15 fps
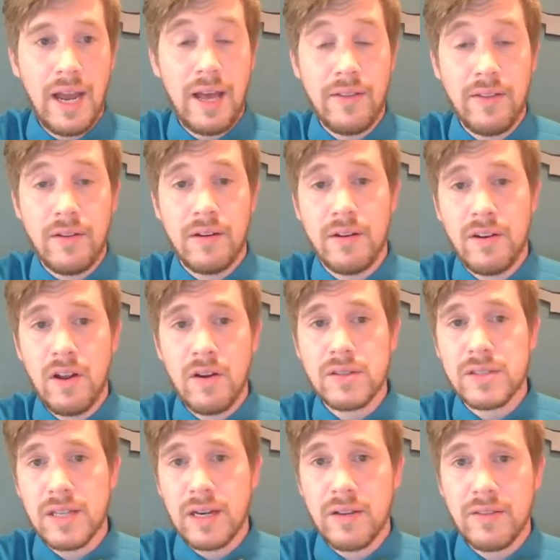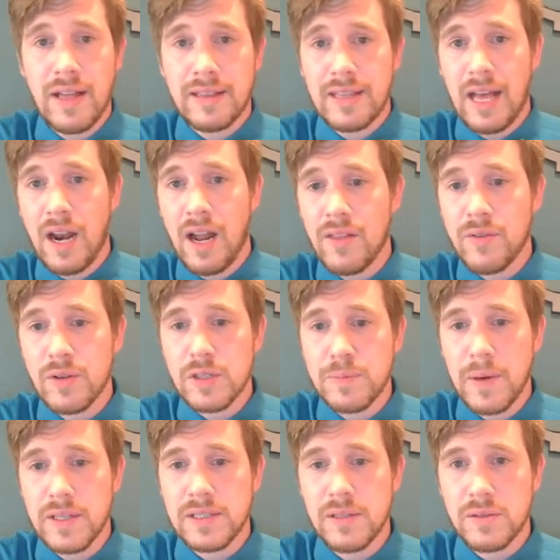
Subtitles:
And then notice there that that other response